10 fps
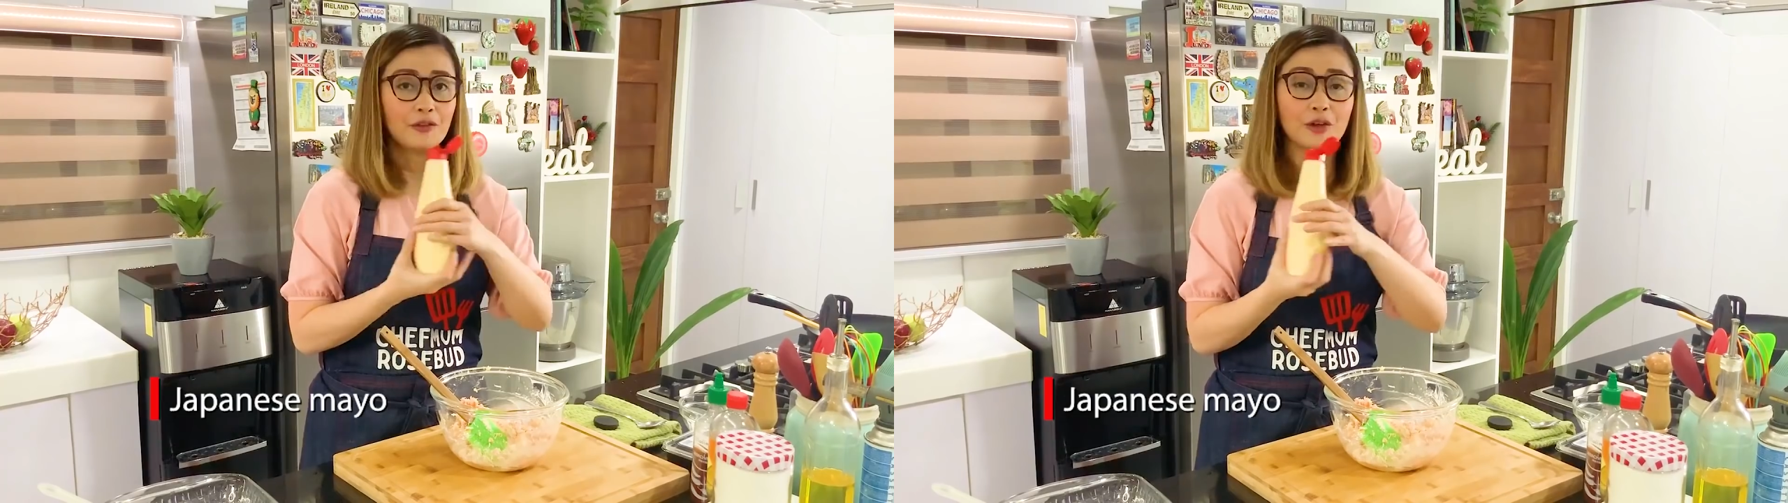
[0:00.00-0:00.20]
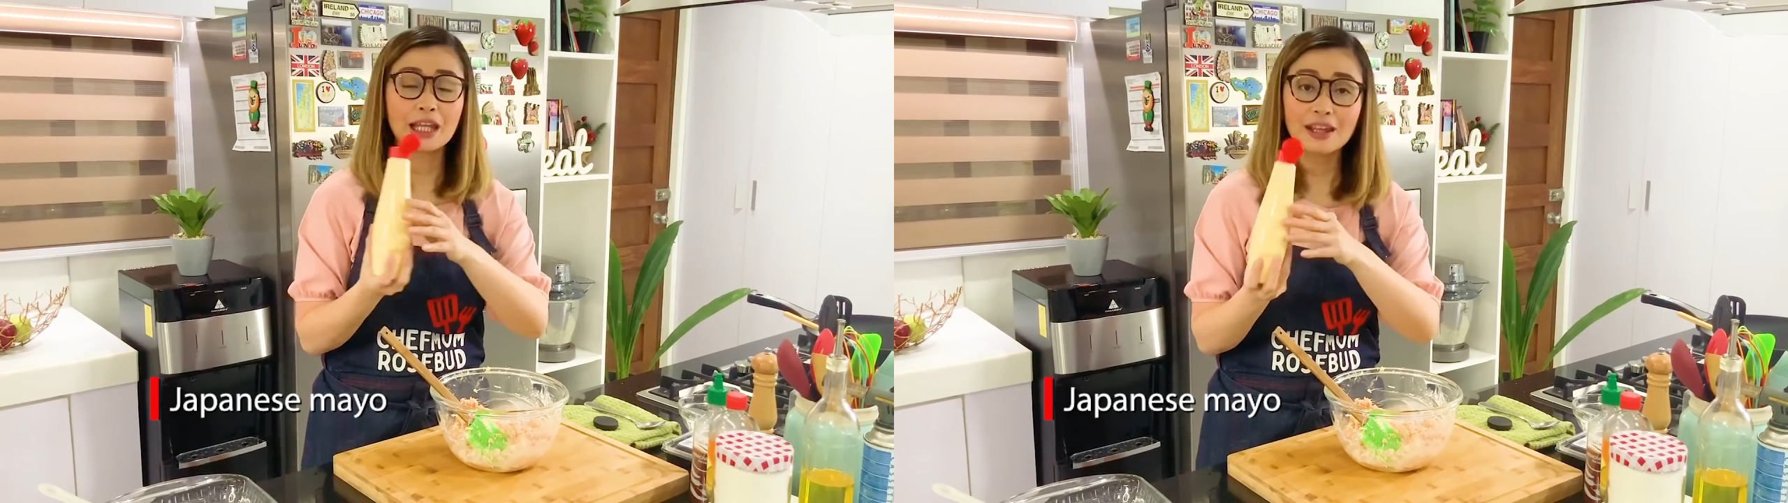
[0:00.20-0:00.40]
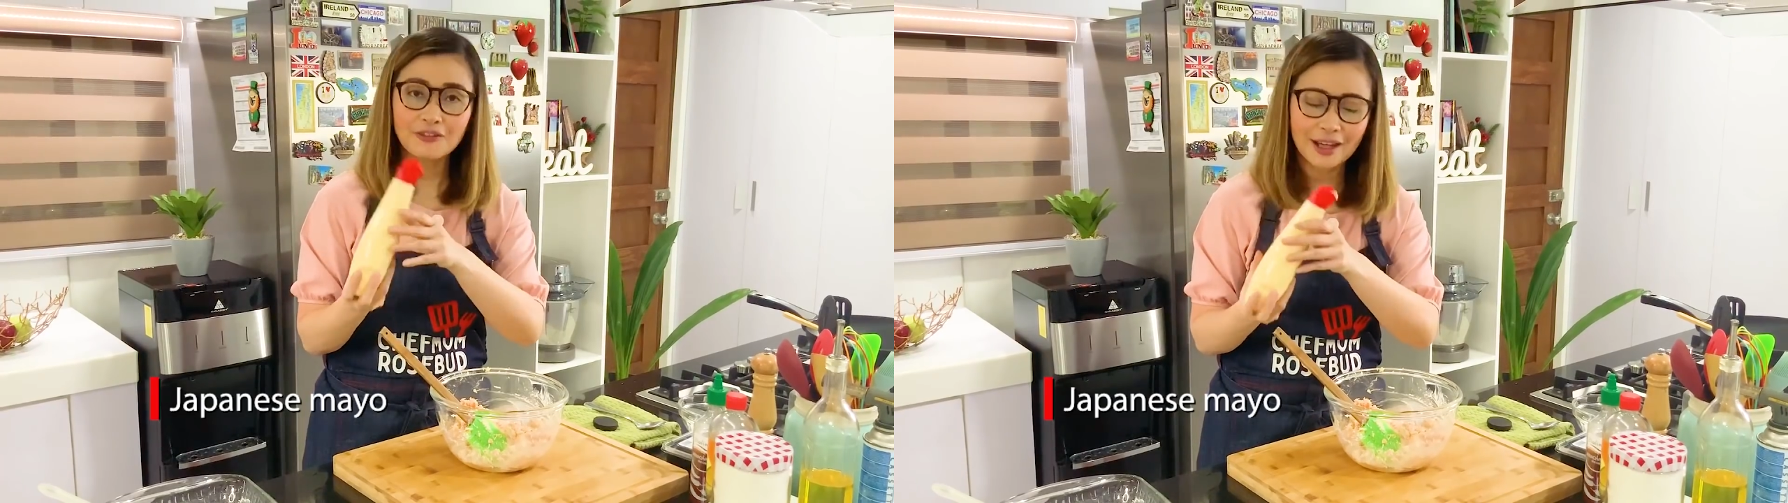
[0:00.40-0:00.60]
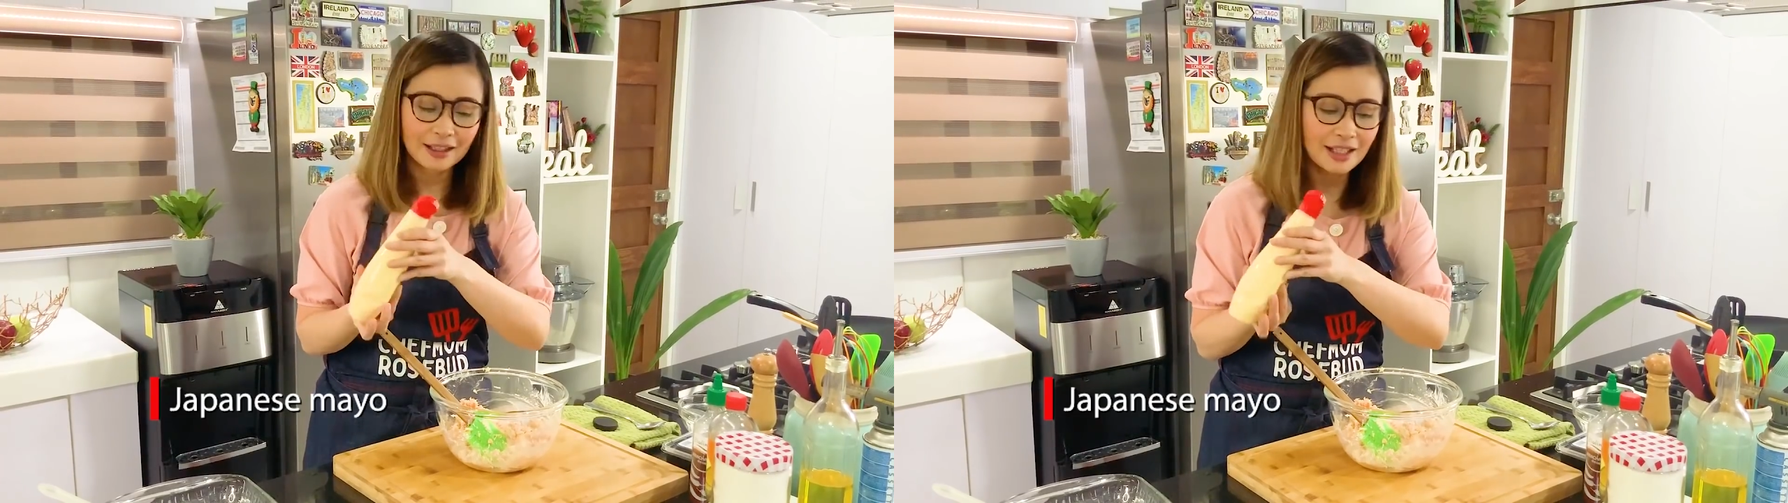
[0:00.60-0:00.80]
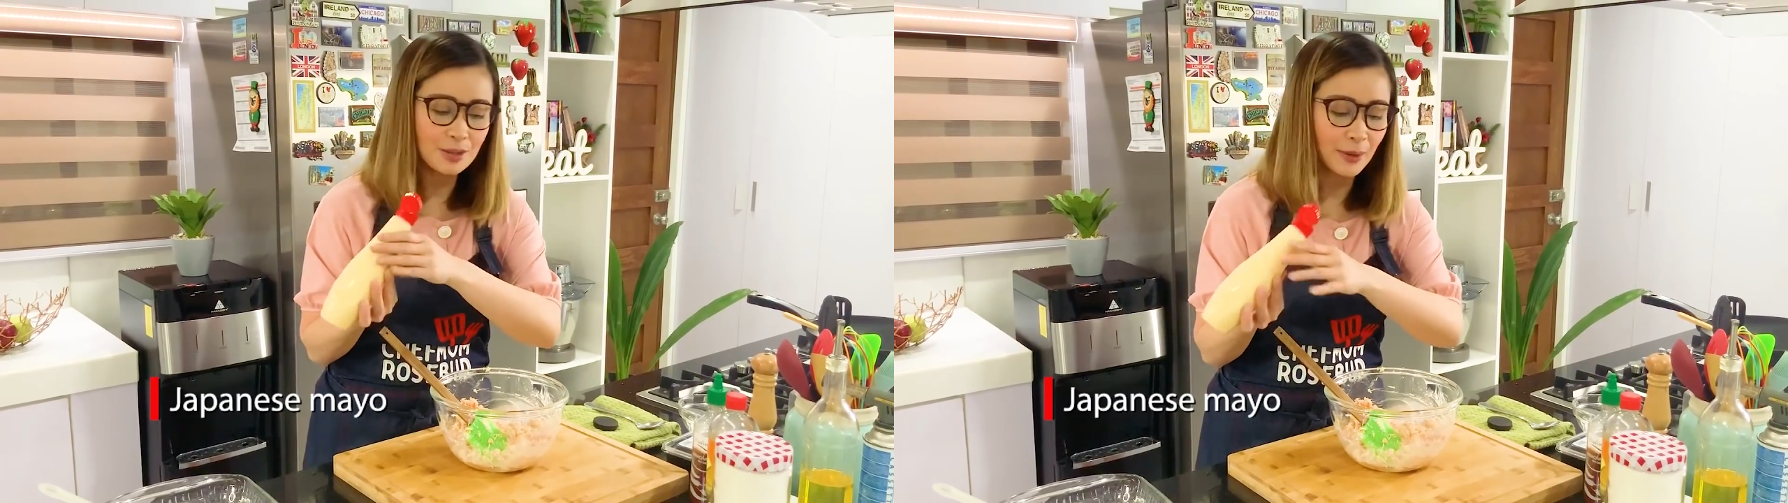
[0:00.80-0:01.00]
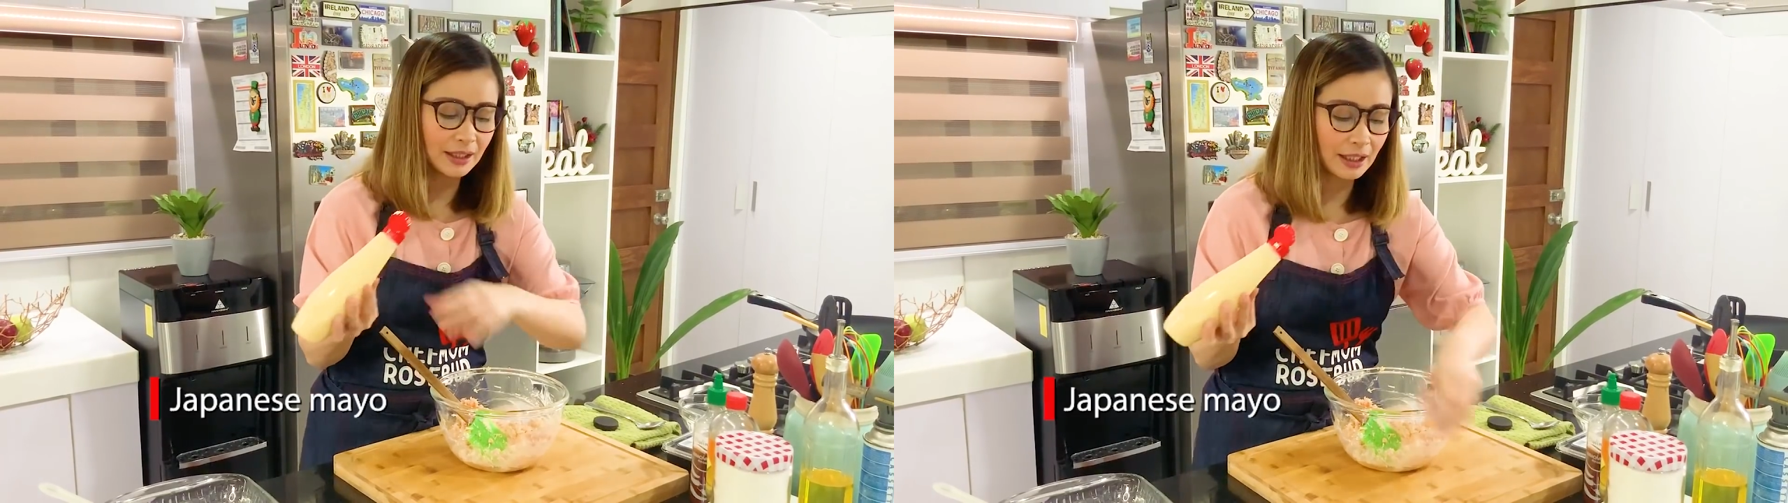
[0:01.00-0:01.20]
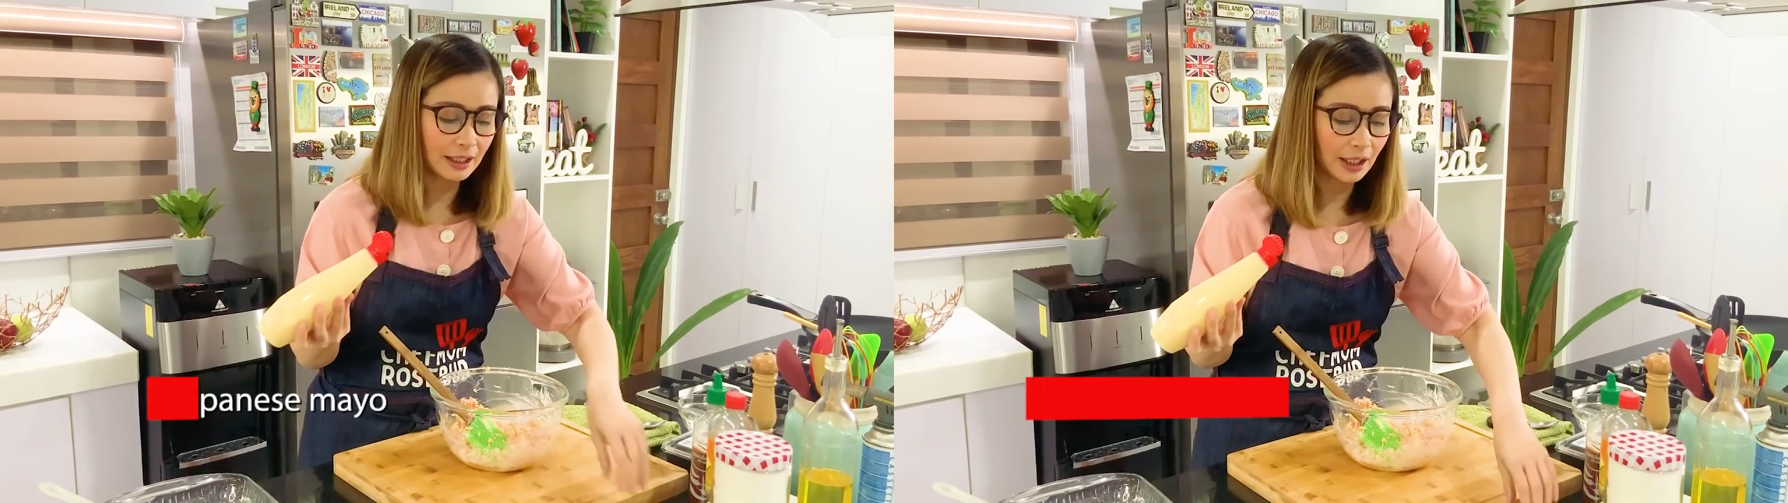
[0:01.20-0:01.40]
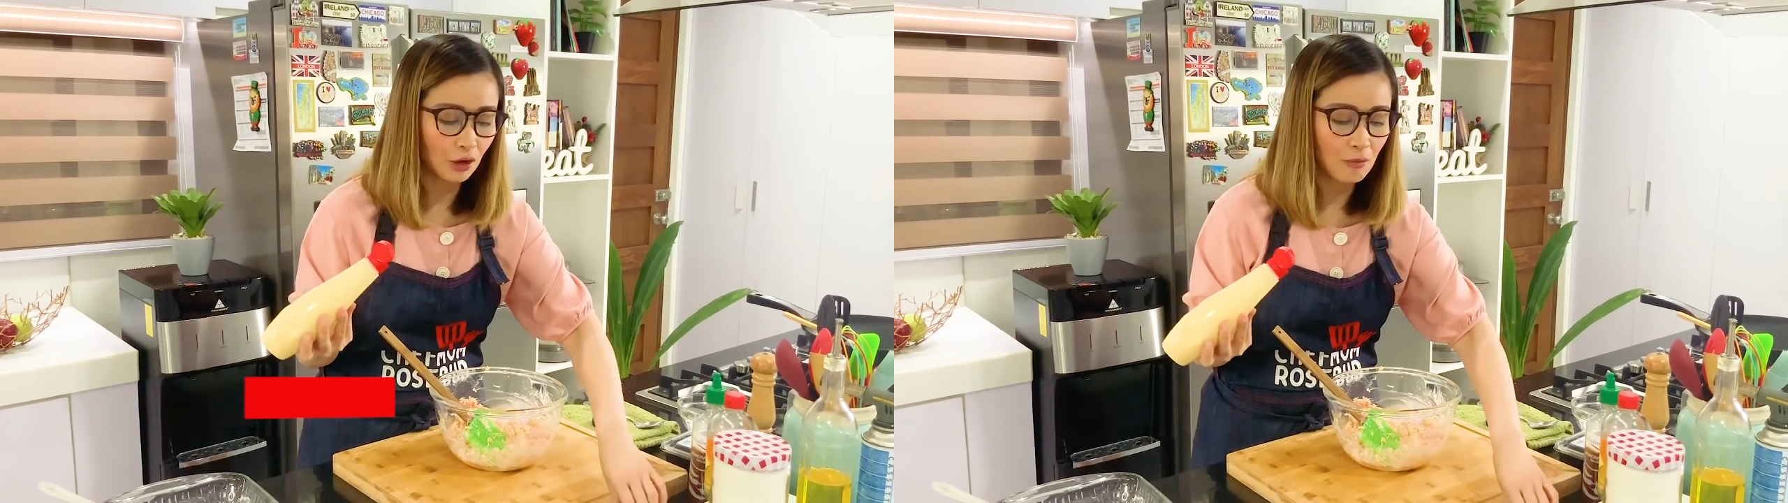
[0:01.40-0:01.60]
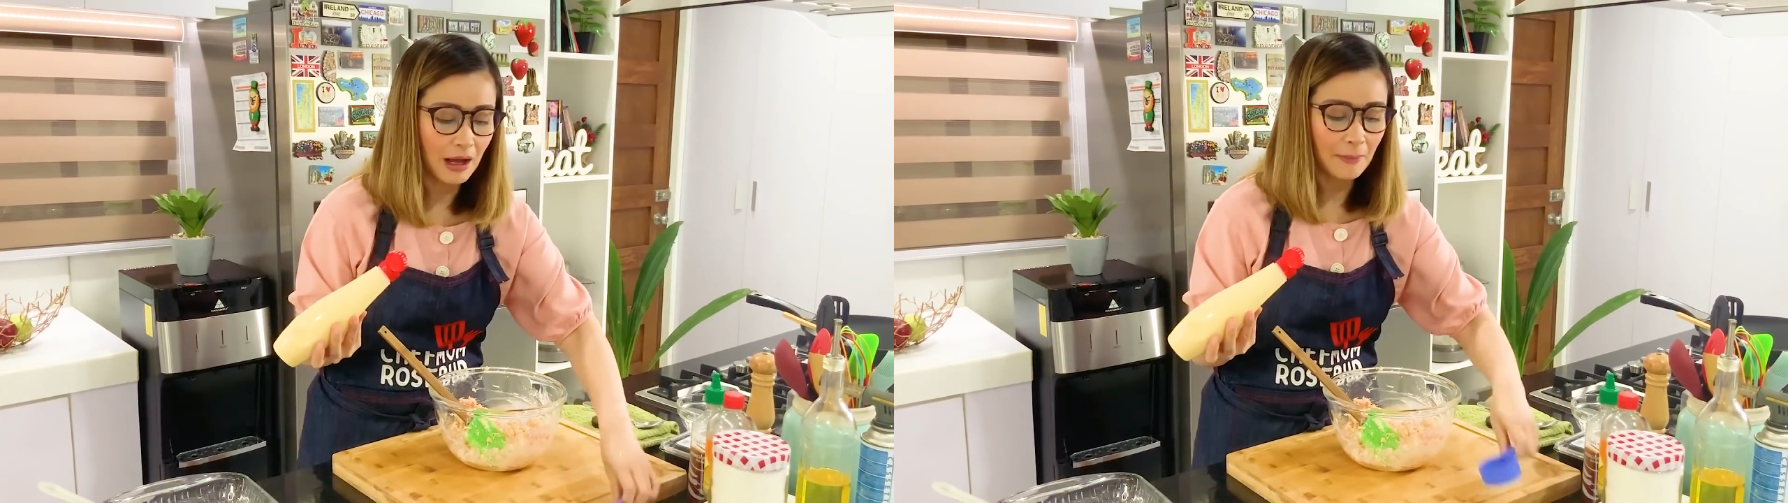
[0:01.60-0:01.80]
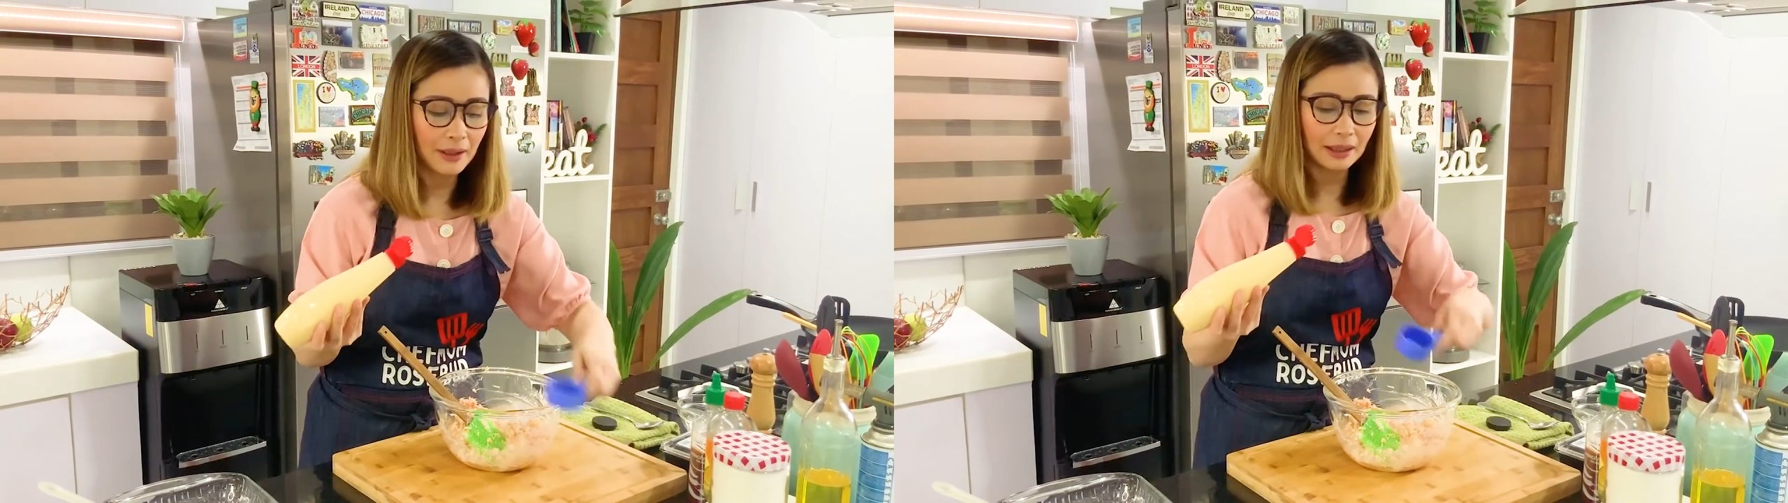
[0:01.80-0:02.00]
If you can't find this, pwede rin kayong
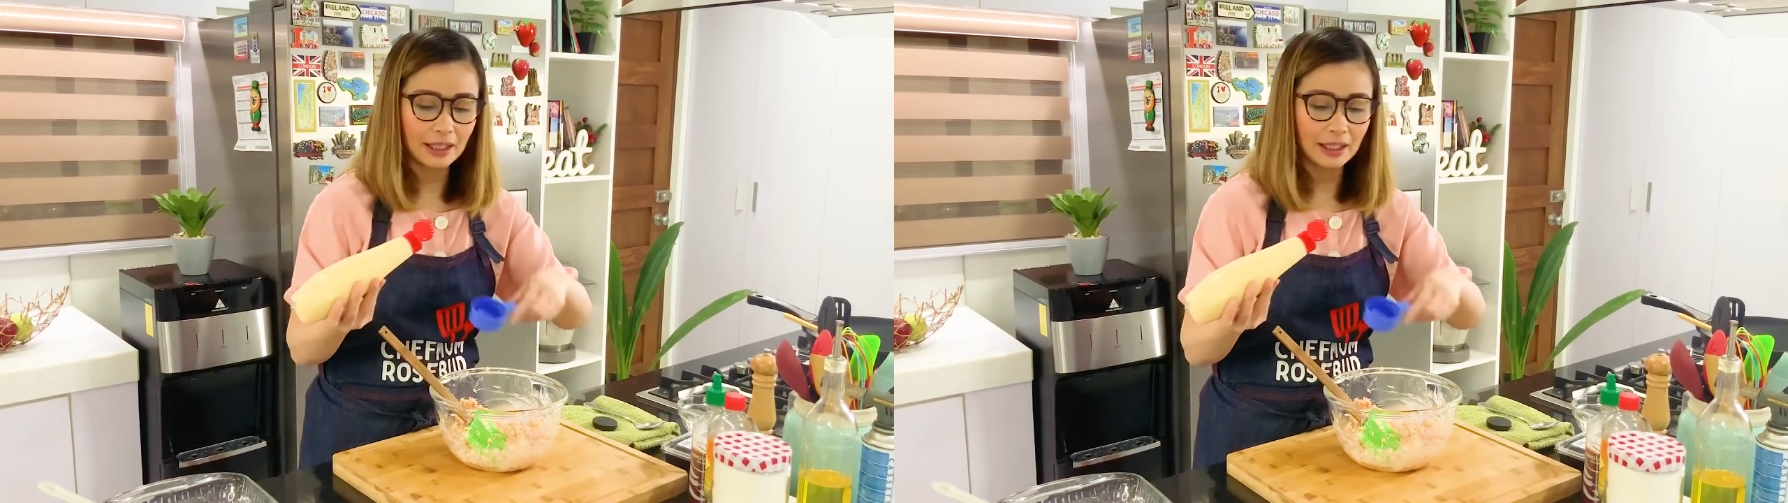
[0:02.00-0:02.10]
gumamit